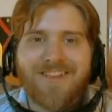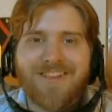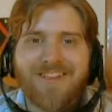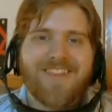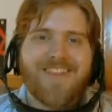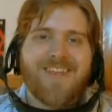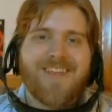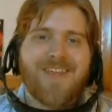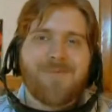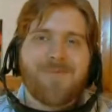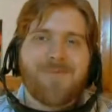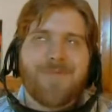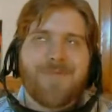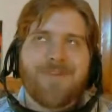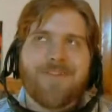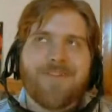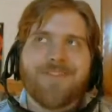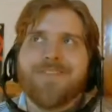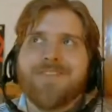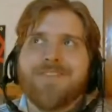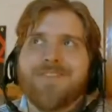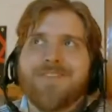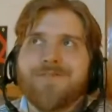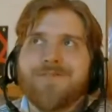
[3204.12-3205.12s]
Chewbacca.
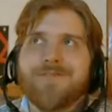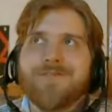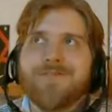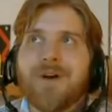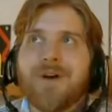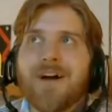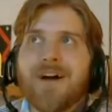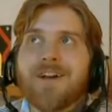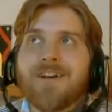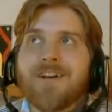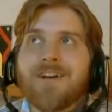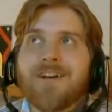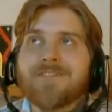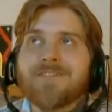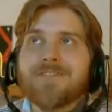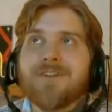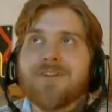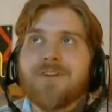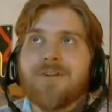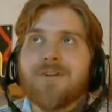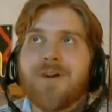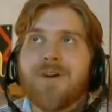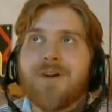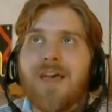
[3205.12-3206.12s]
Minions of Chewbacca.
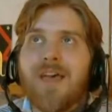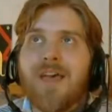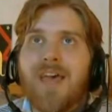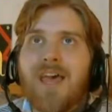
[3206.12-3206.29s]
So,